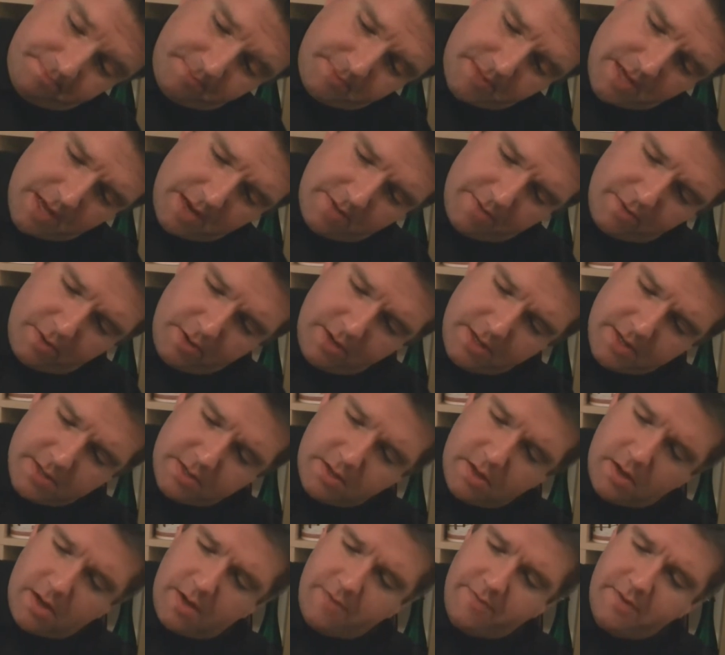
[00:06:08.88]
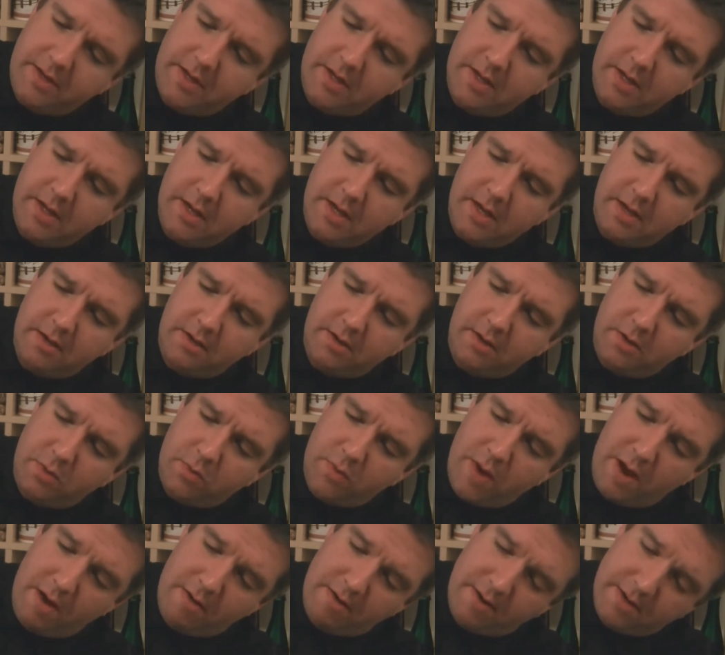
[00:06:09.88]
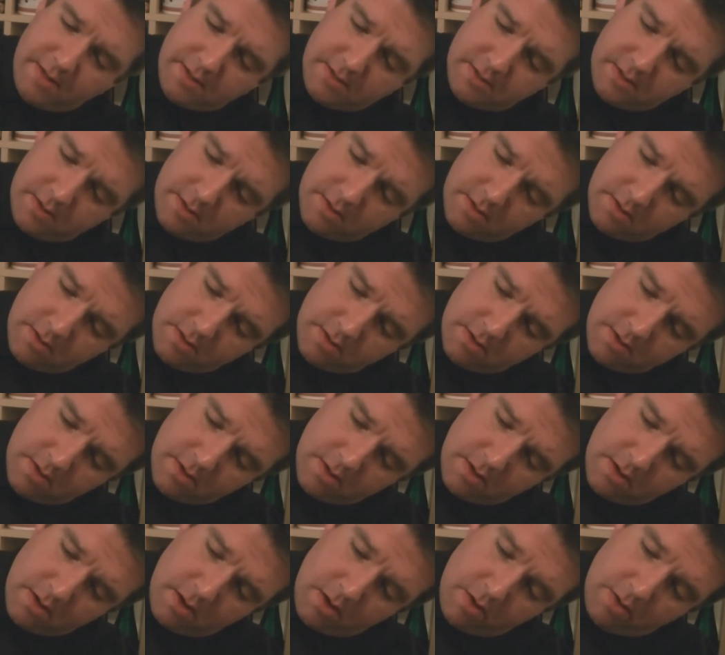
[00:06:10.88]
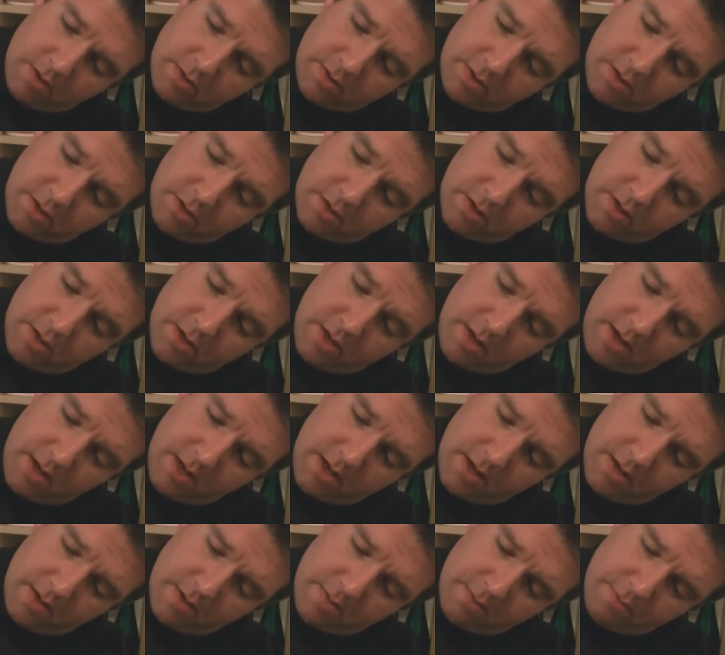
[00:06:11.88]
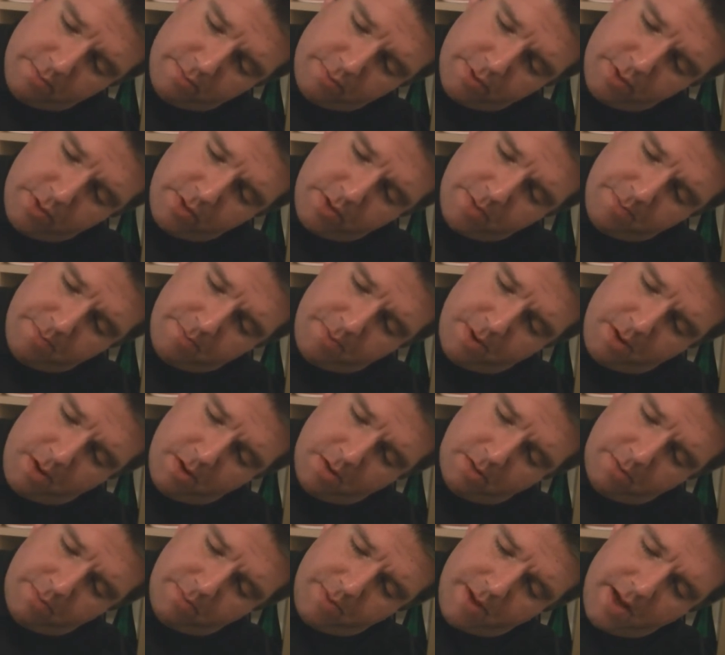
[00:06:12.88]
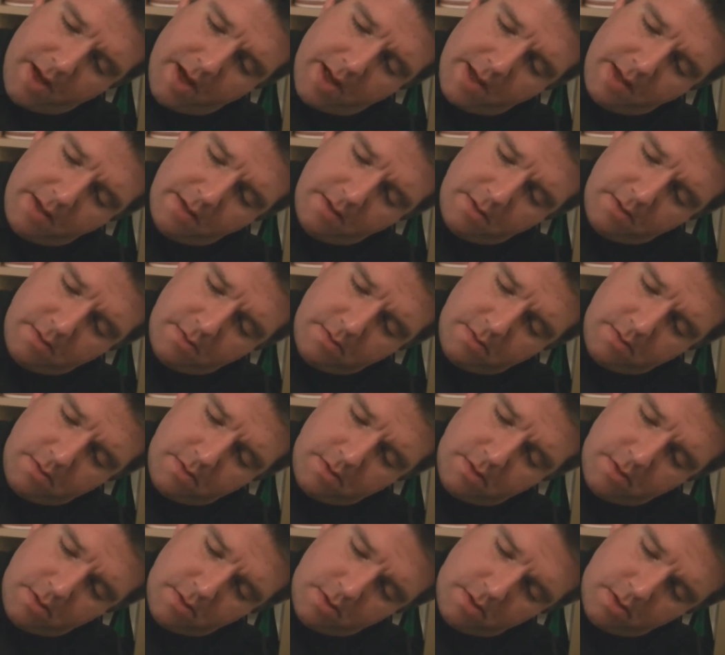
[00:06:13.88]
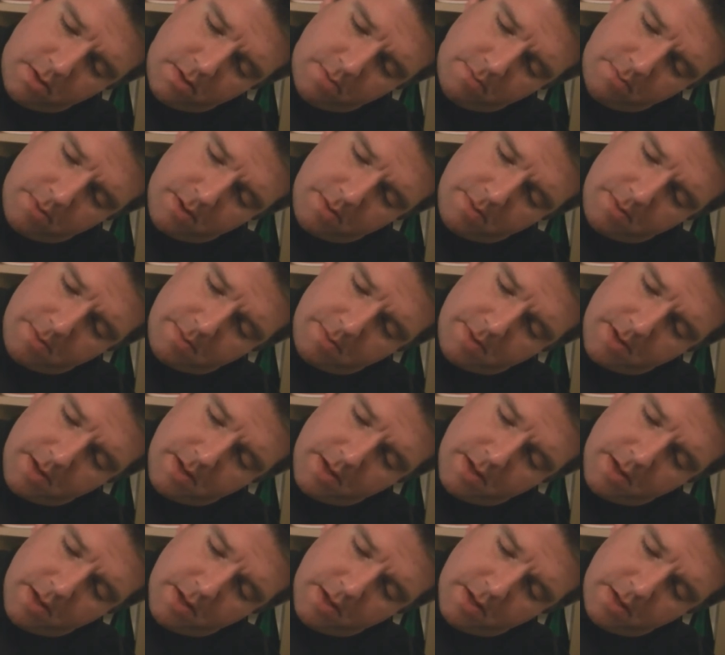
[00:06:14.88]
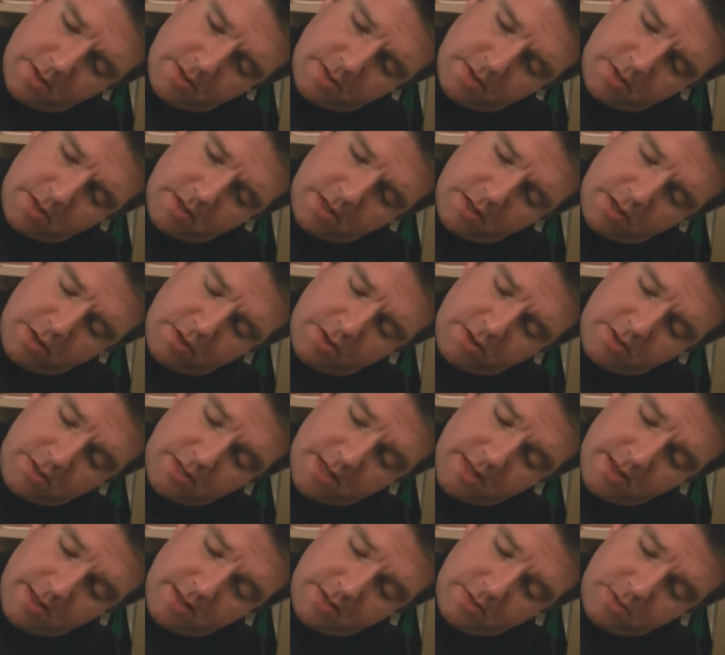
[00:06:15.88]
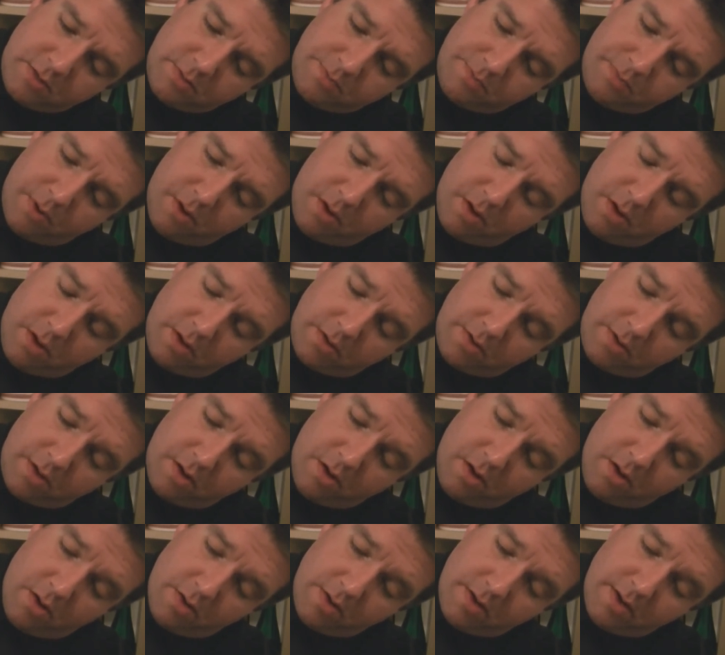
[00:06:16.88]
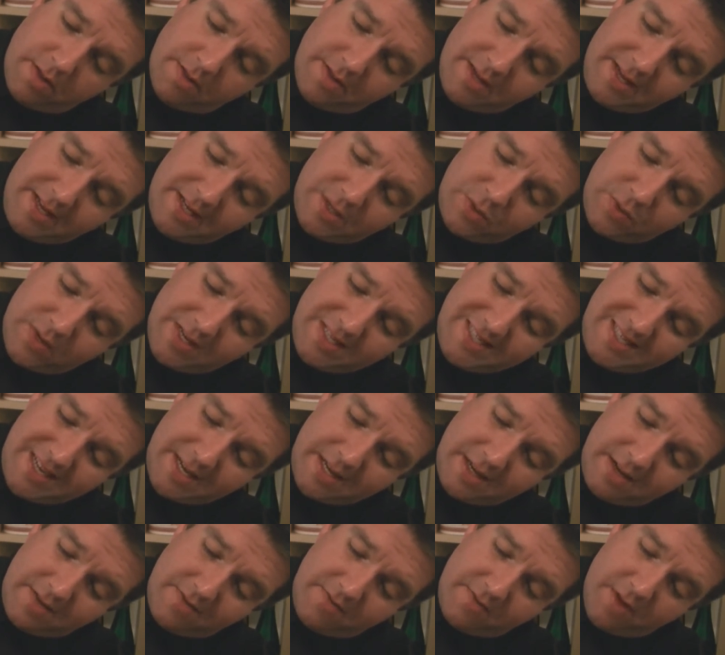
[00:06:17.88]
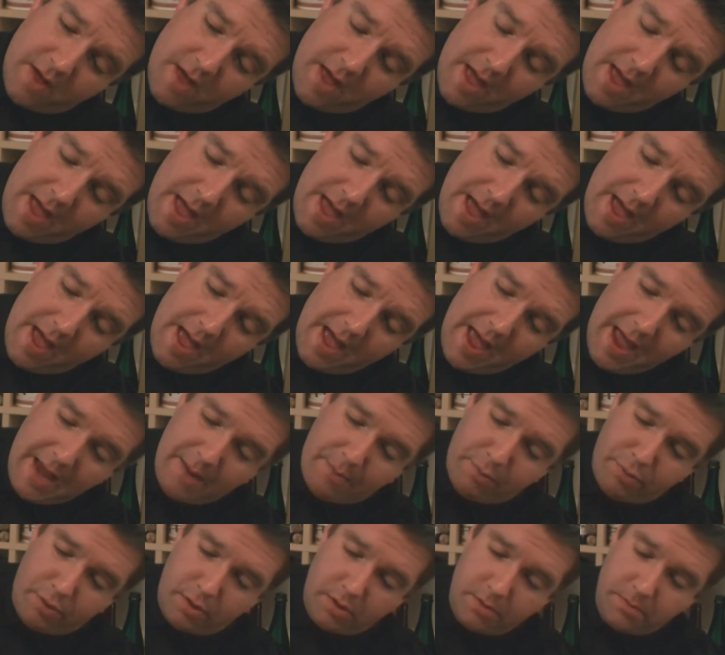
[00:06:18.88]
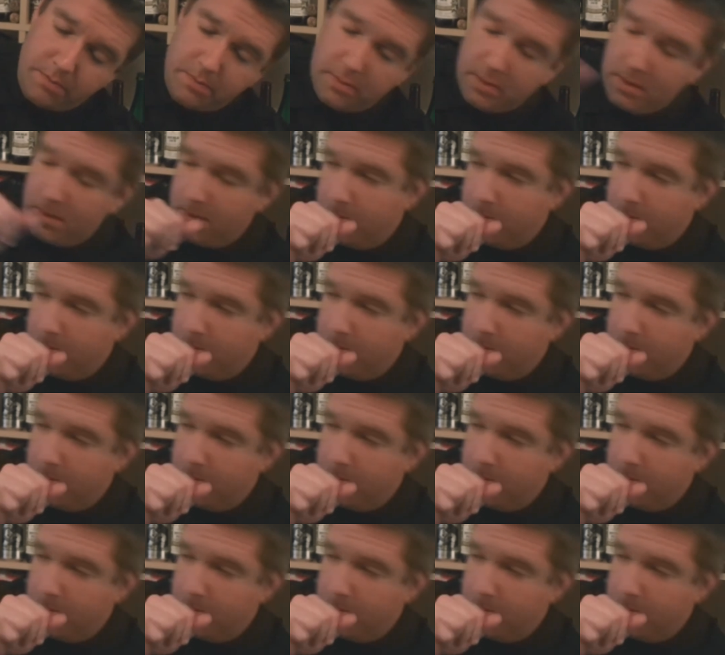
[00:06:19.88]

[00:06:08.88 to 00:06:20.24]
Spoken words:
California. It's not, I think, I don't know where it is. But so, brewed and bottled by, blah, blah, blah. So it looks like this was bottled on the 22nd of April.